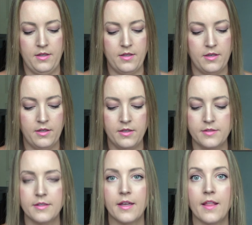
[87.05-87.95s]
and it
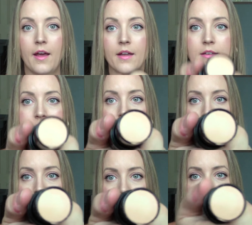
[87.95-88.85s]
looks like that.
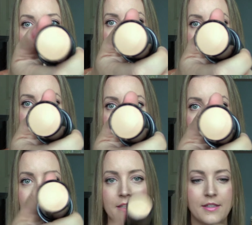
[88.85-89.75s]

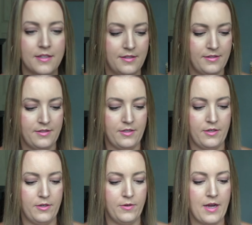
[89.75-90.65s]

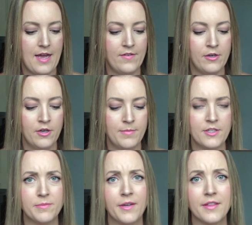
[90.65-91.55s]
So I haven't heard
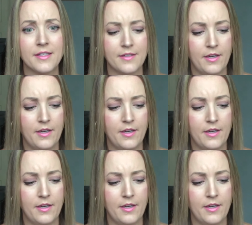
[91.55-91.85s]
much about this.